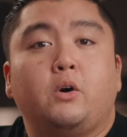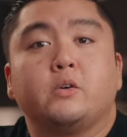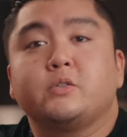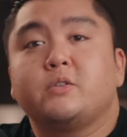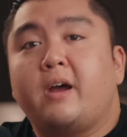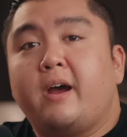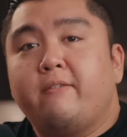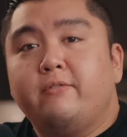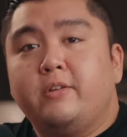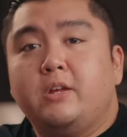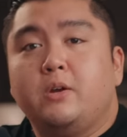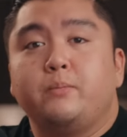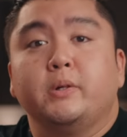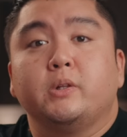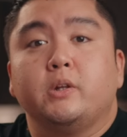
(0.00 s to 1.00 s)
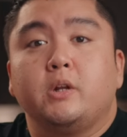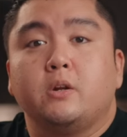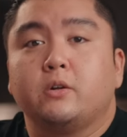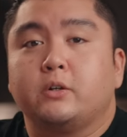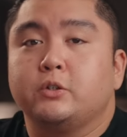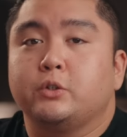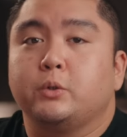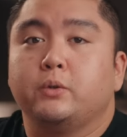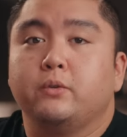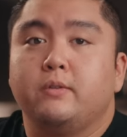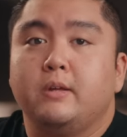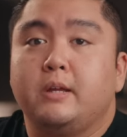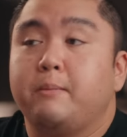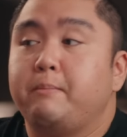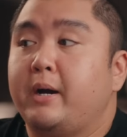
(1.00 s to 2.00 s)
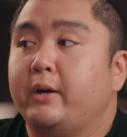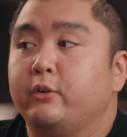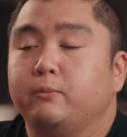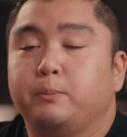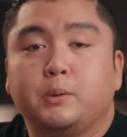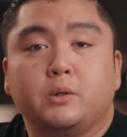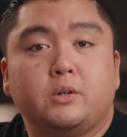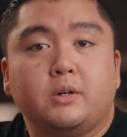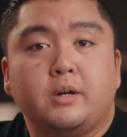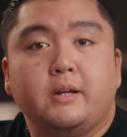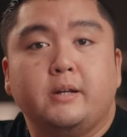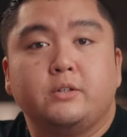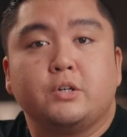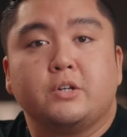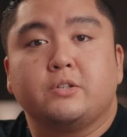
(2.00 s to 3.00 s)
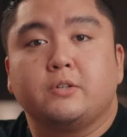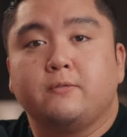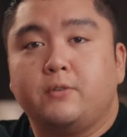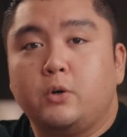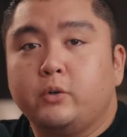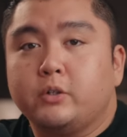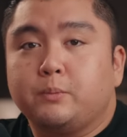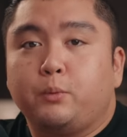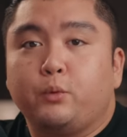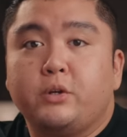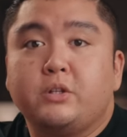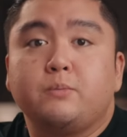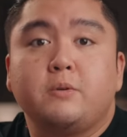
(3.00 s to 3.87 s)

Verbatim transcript: also have the ability to control the amount of blur and adjust the focus points